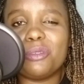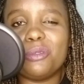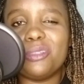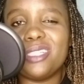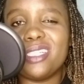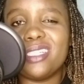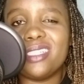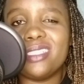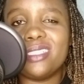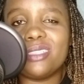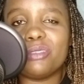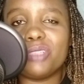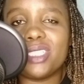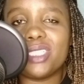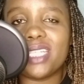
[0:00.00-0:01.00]
who he is,
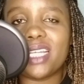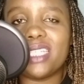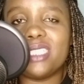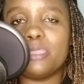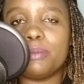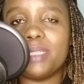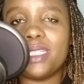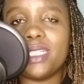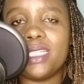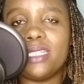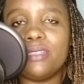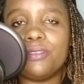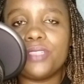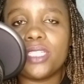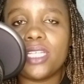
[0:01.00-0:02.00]
what are his
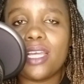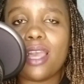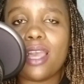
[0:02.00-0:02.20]
beliefs,